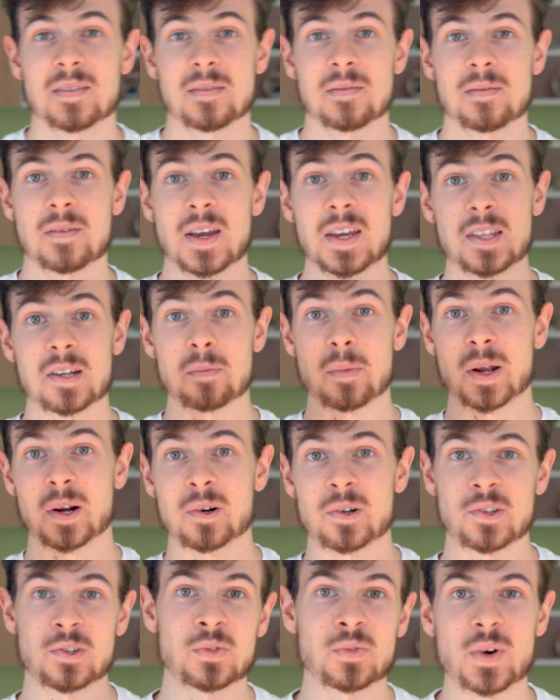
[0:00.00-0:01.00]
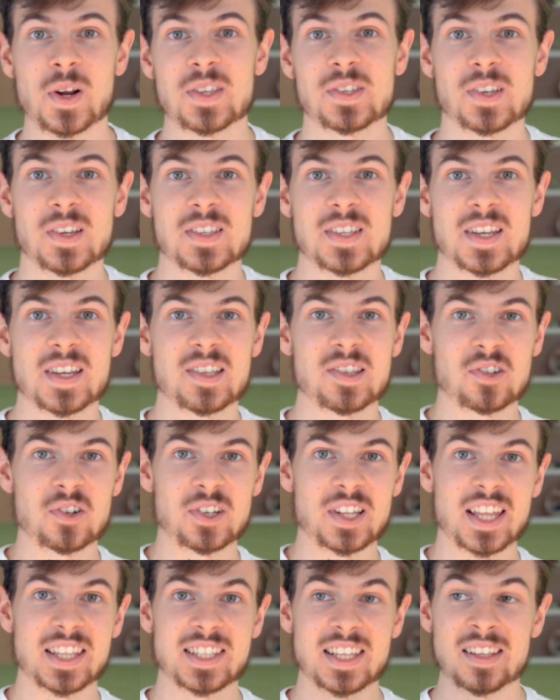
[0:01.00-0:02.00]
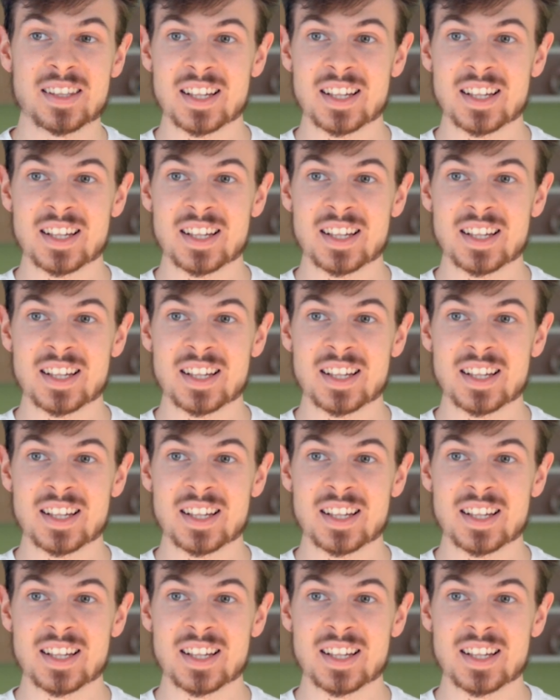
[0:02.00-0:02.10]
Hey there, my gorgeous friends on the internet.